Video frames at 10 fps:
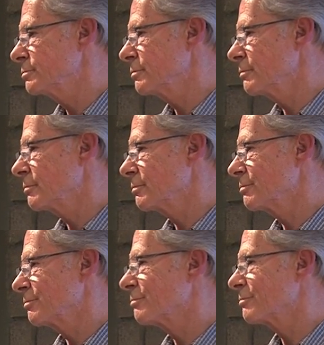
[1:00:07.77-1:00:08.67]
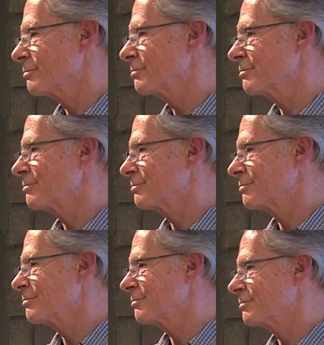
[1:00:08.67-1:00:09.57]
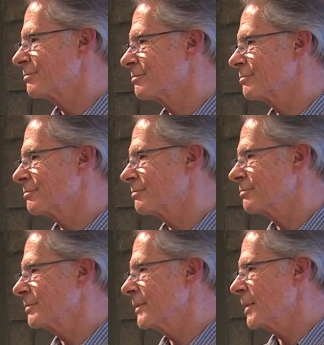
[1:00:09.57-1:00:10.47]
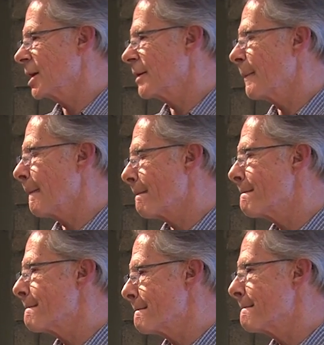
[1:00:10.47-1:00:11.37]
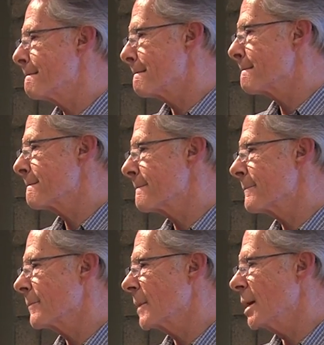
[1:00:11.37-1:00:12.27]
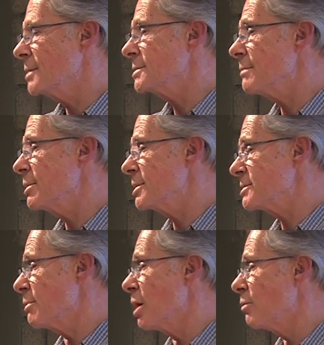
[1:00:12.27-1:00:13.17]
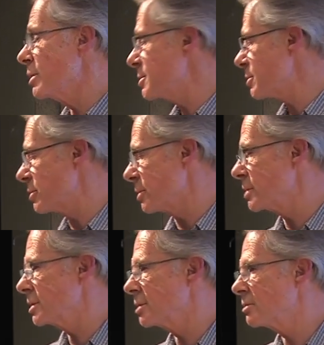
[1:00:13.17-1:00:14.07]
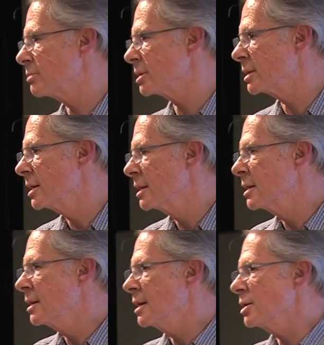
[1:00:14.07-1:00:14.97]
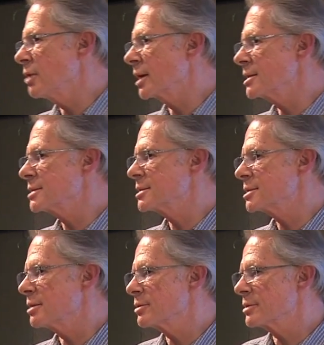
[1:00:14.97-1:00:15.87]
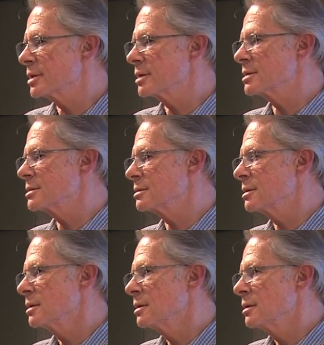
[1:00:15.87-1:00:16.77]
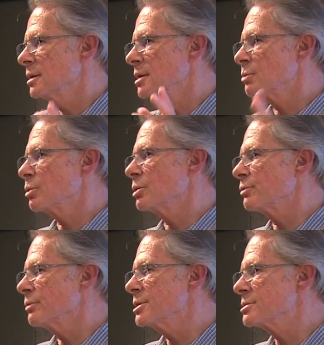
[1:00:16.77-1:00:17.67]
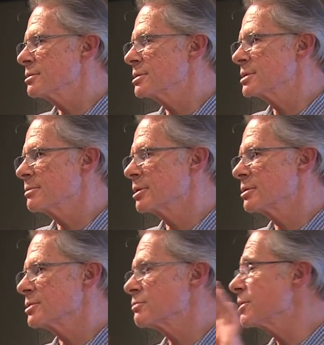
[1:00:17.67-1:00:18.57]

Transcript: evidence-based practice studies now on yeah. EMDR because of the. And some of the small ones are good, you know, but, you know, I guess that's the other thing in in the world of research. I mean, there's